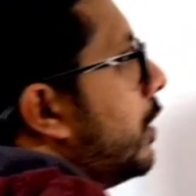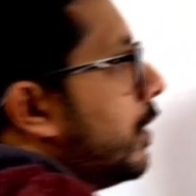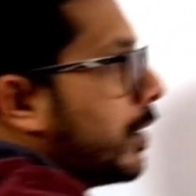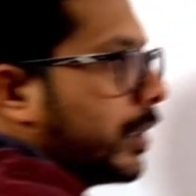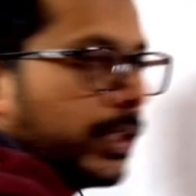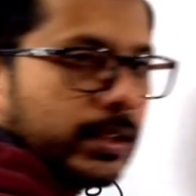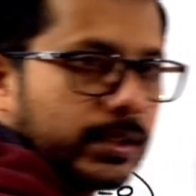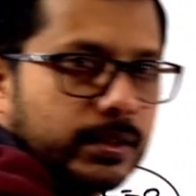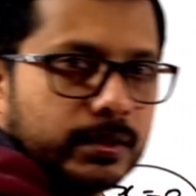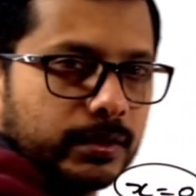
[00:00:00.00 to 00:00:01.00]

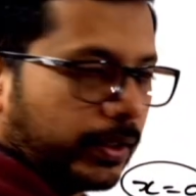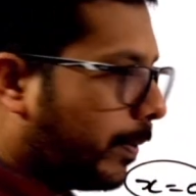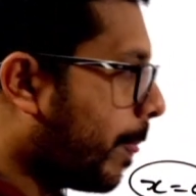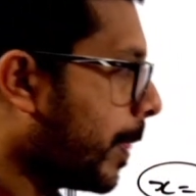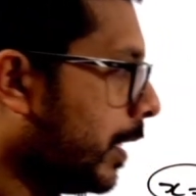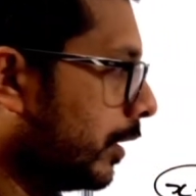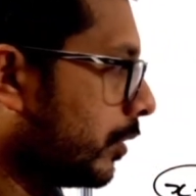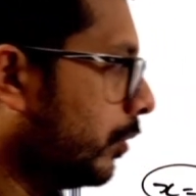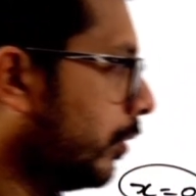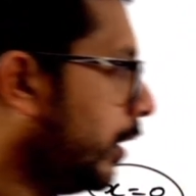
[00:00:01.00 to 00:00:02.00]
6. Okay,
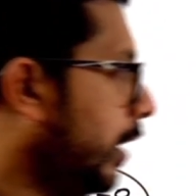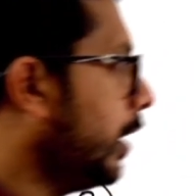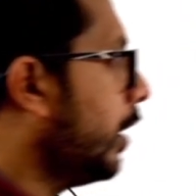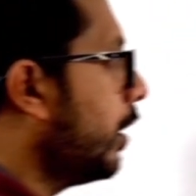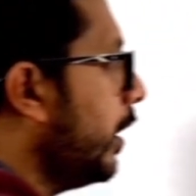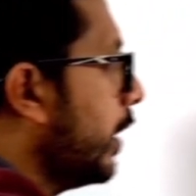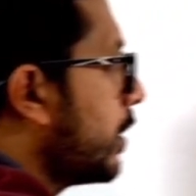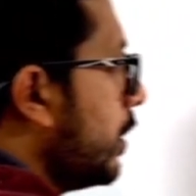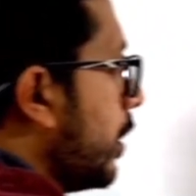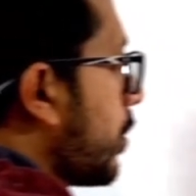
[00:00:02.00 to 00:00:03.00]
so here
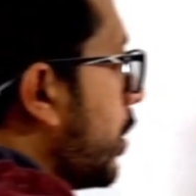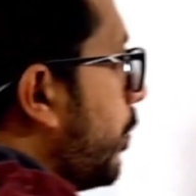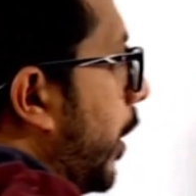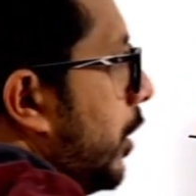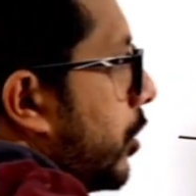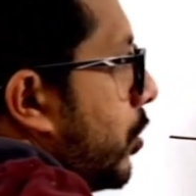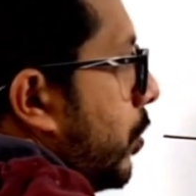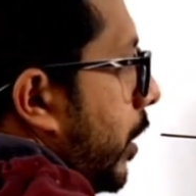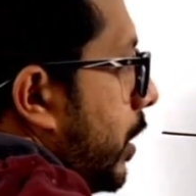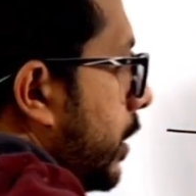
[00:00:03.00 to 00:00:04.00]
x-intercept minus 2
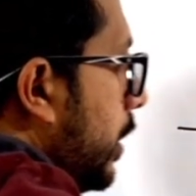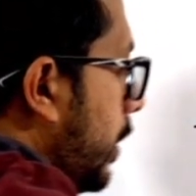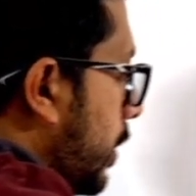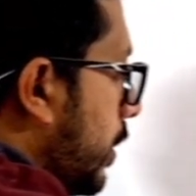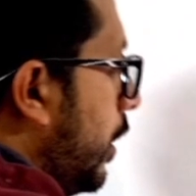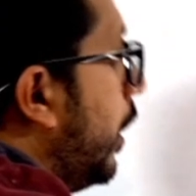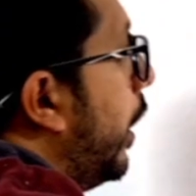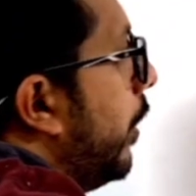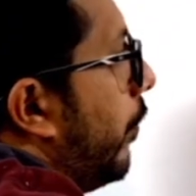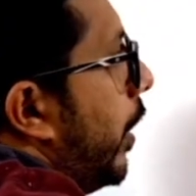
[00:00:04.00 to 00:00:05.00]
and 6,
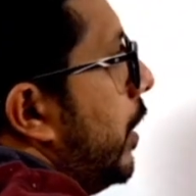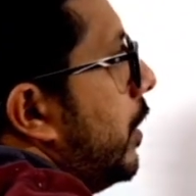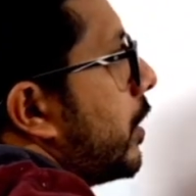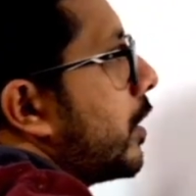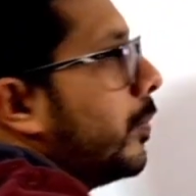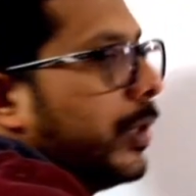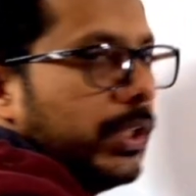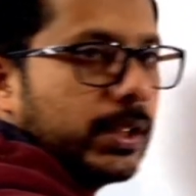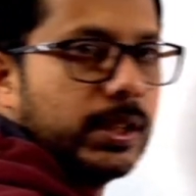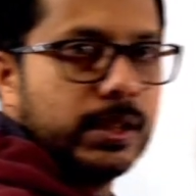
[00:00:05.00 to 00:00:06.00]
and y-intercept
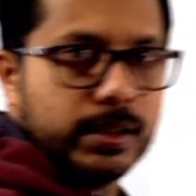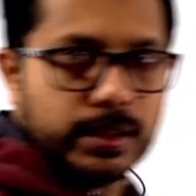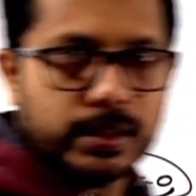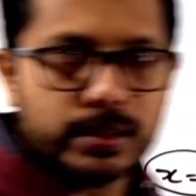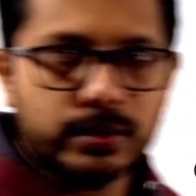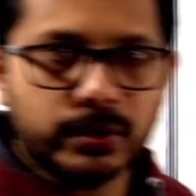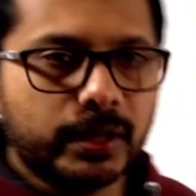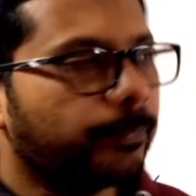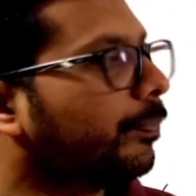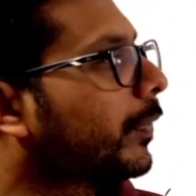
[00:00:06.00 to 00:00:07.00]
is 6.
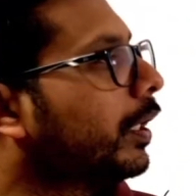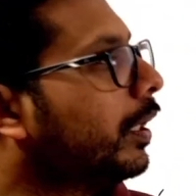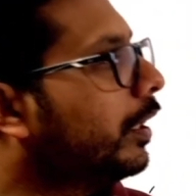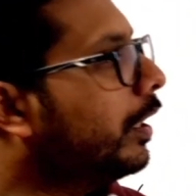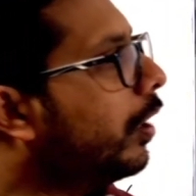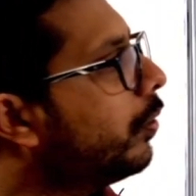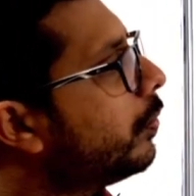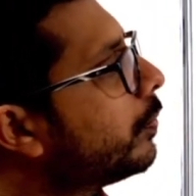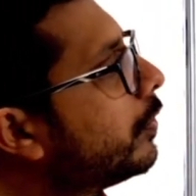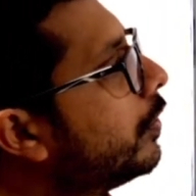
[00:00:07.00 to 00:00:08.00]
Okay,
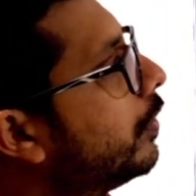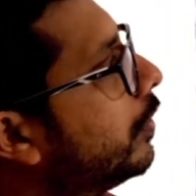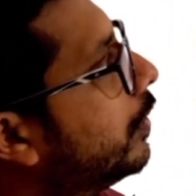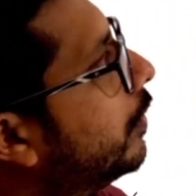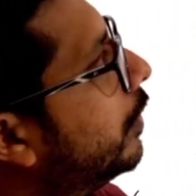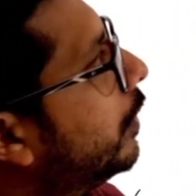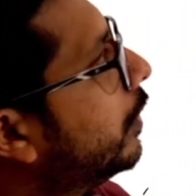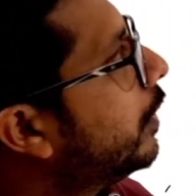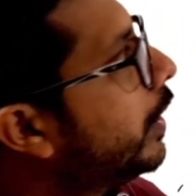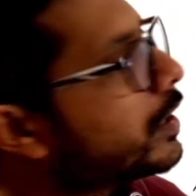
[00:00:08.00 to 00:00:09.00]
now
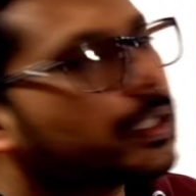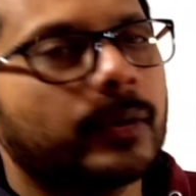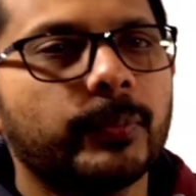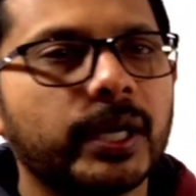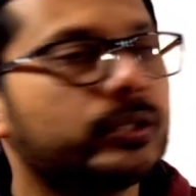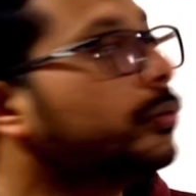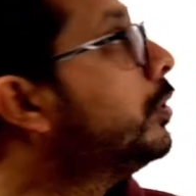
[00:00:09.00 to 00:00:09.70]
let's come back to